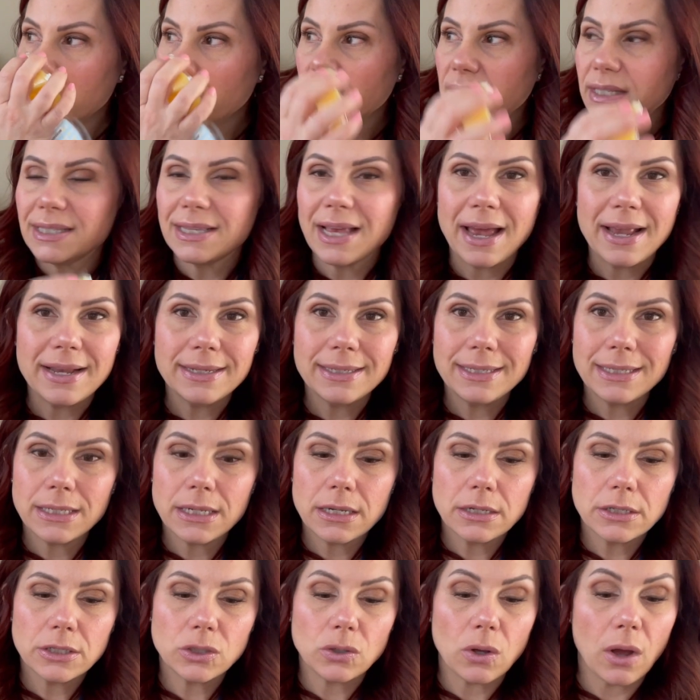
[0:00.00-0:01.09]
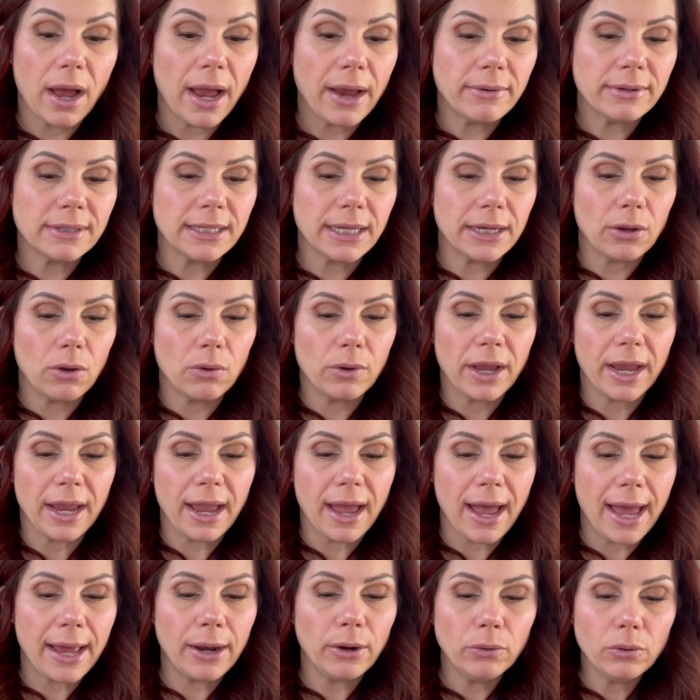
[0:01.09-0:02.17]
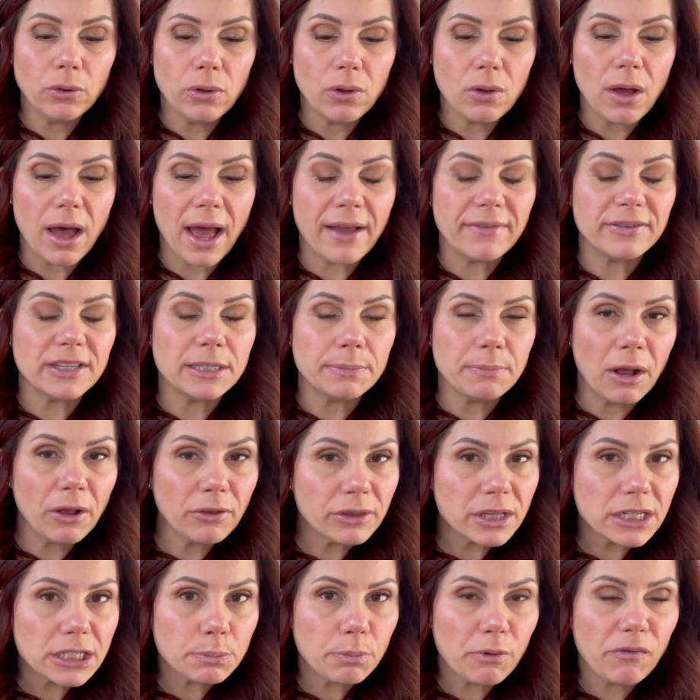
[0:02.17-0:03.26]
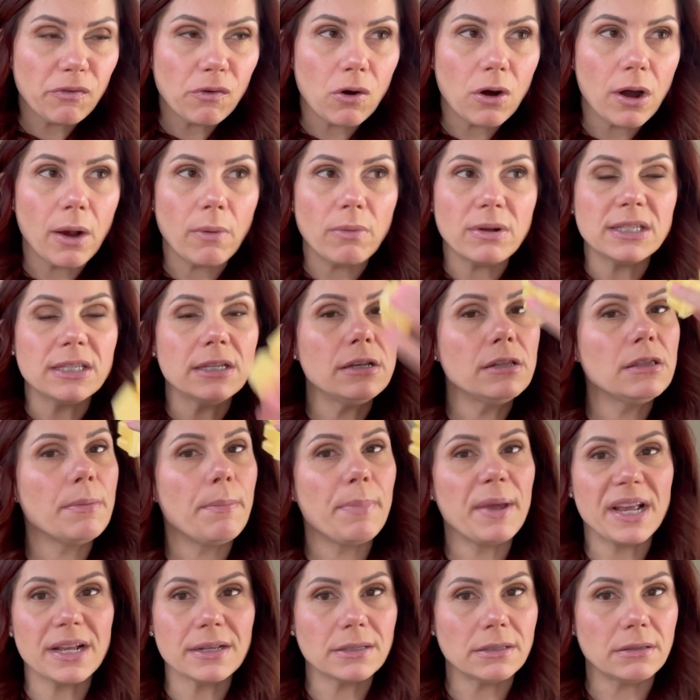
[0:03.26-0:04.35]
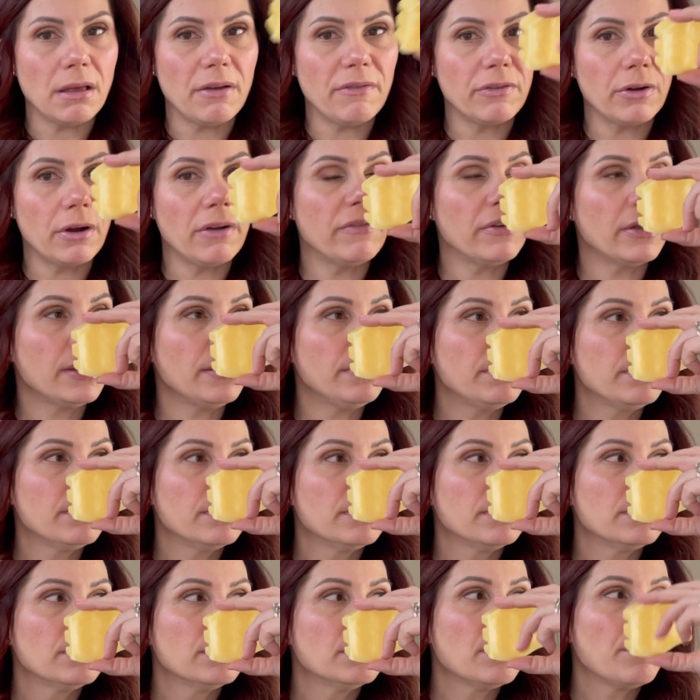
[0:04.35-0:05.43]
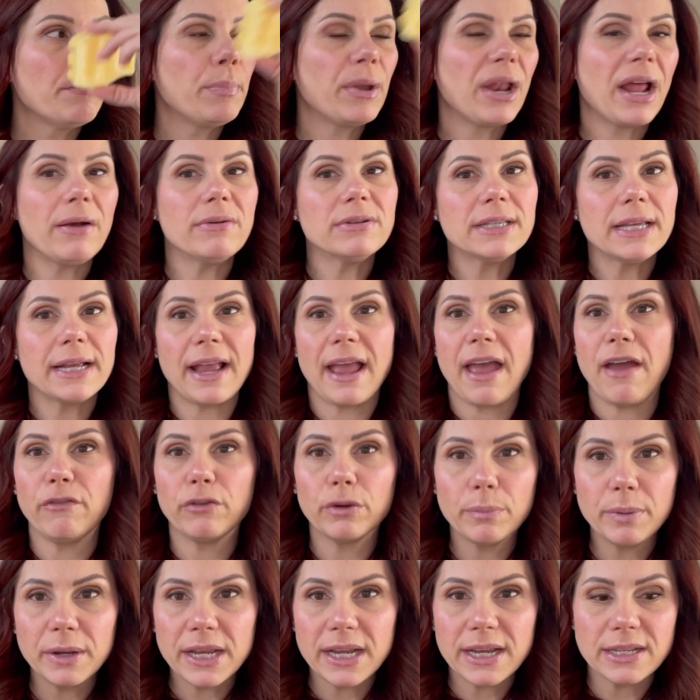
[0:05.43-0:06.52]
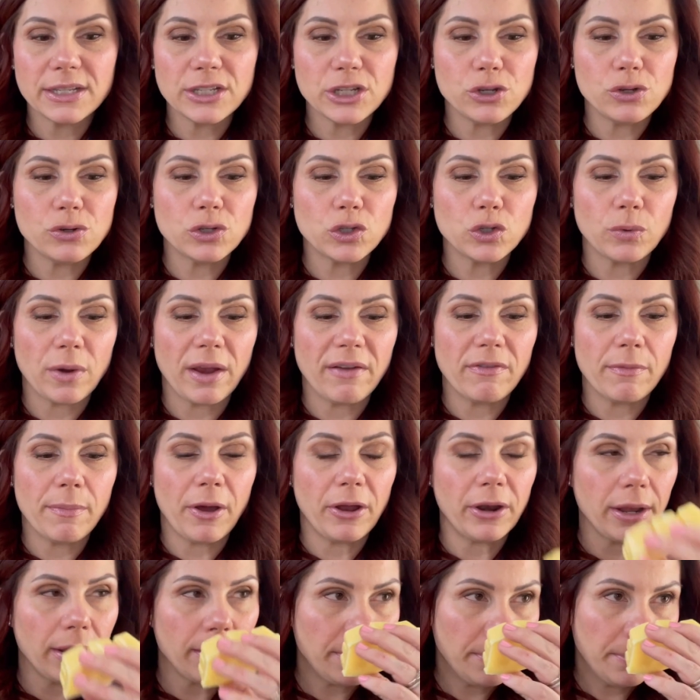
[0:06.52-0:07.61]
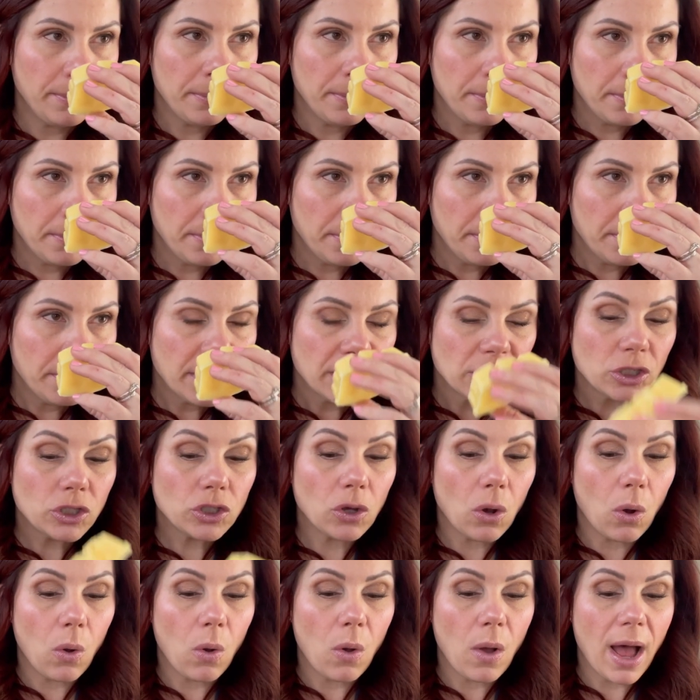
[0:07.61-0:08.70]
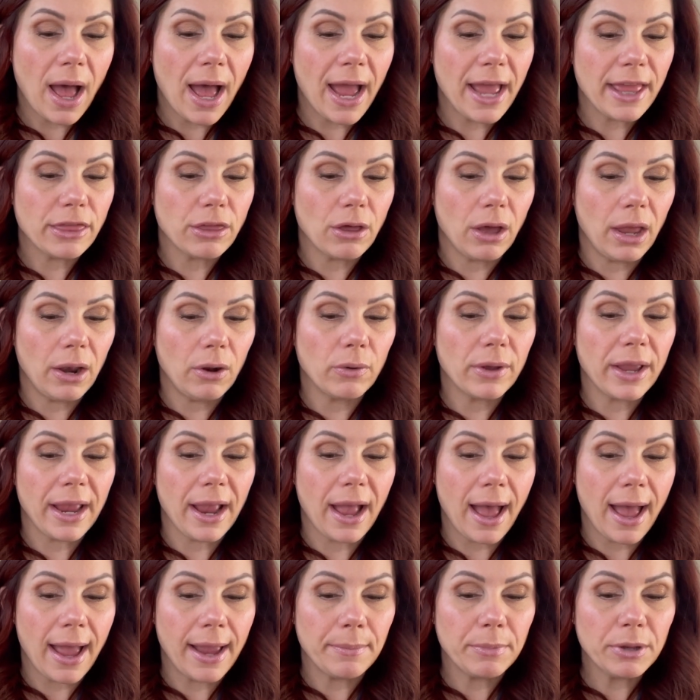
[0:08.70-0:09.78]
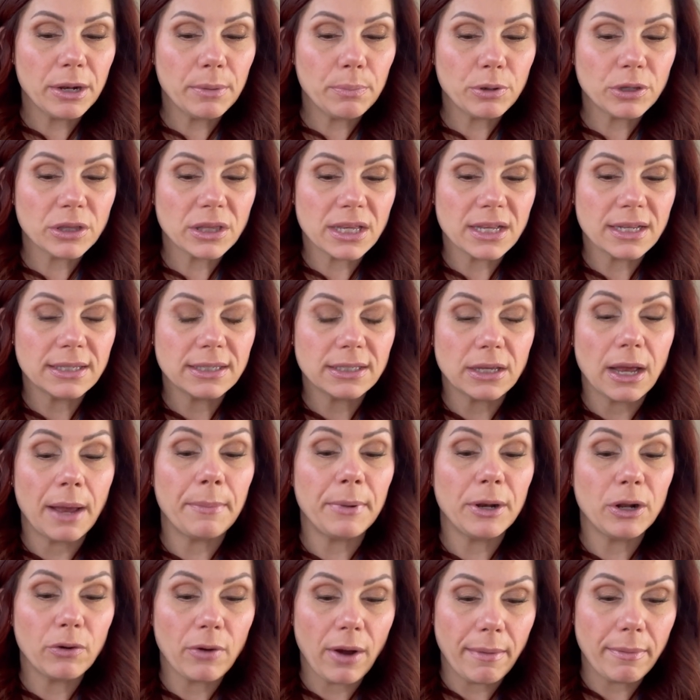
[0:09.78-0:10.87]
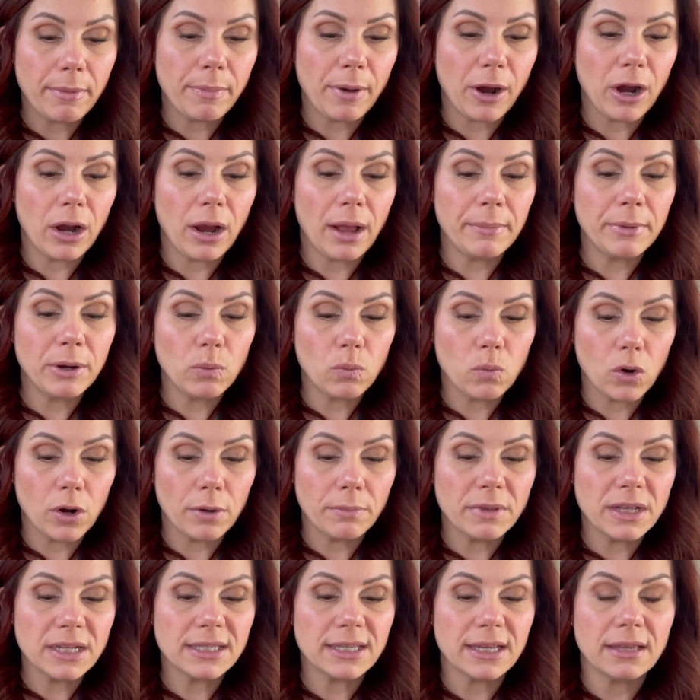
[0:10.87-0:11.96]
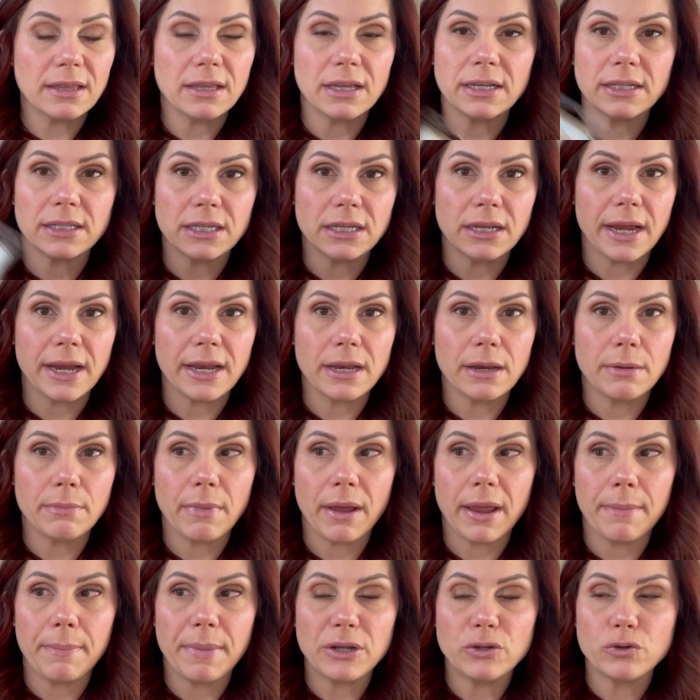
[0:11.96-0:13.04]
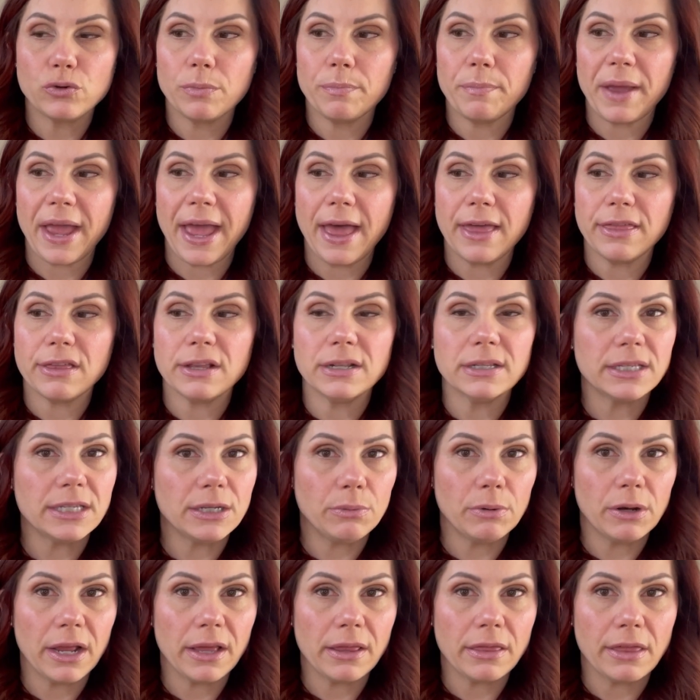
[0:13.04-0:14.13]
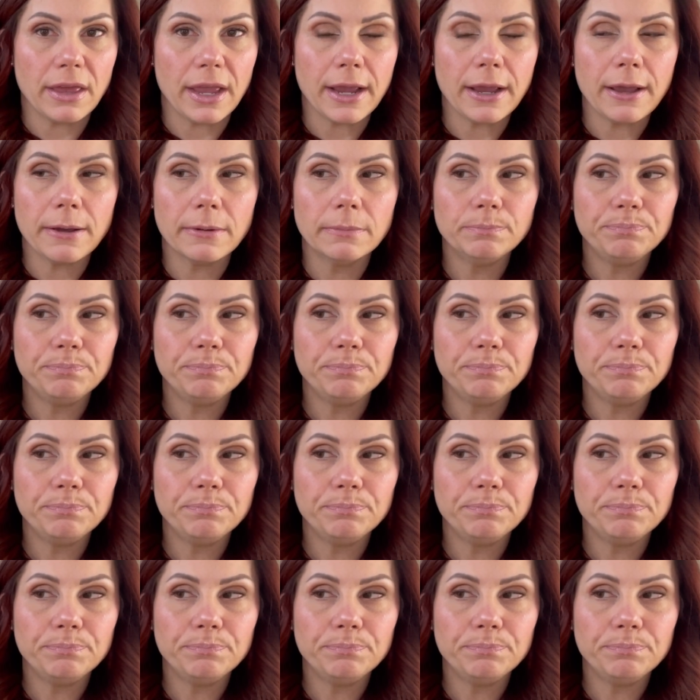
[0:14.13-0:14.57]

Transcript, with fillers: scent. So I was like, okay, I don't know. I've smelt this before. I wasn't the biggest lover of it, but I was like, everybody continues to rave about it. So I thought, okay, I'm going to put this, I'm going to grab a bar. I'm going to warm this, I think, tonight in my bedroom bath and see what I think.